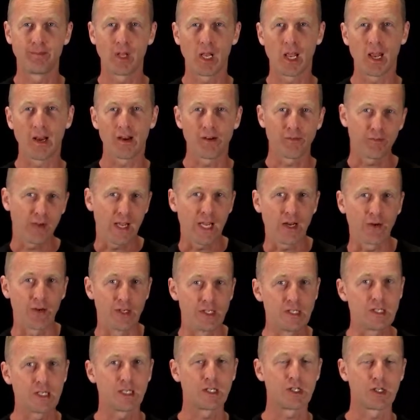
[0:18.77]
and it
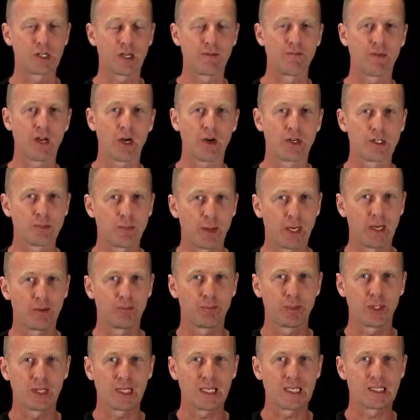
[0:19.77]
varies, each team varies,
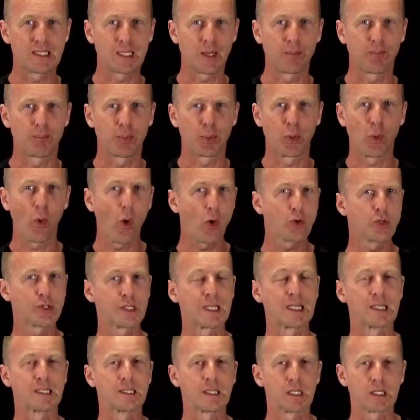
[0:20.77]
but there's a
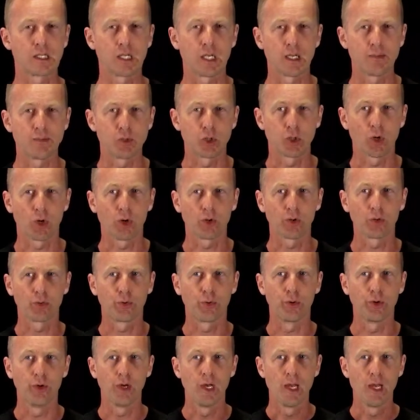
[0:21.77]
process that teams go through.